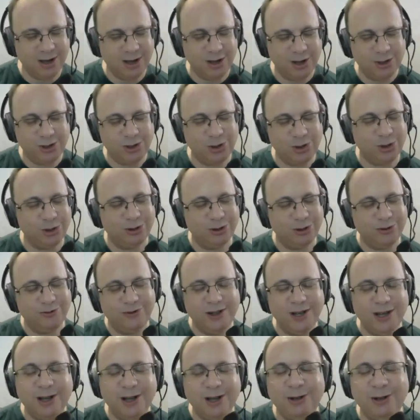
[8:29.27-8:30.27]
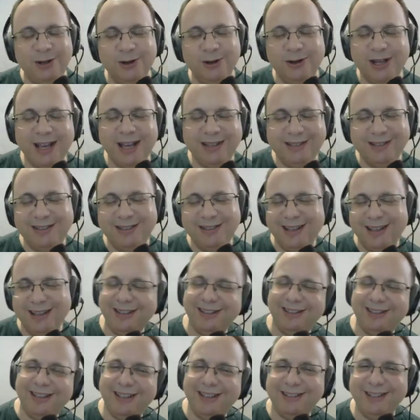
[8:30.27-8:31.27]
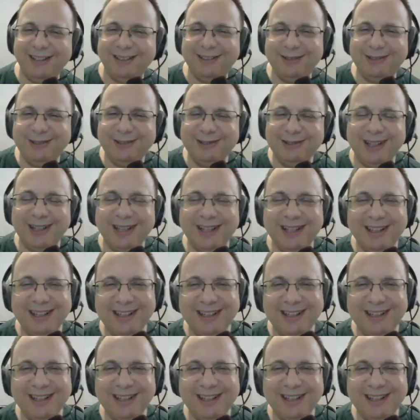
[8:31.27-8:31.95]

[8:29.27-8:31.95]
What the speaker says: sort of donated their data to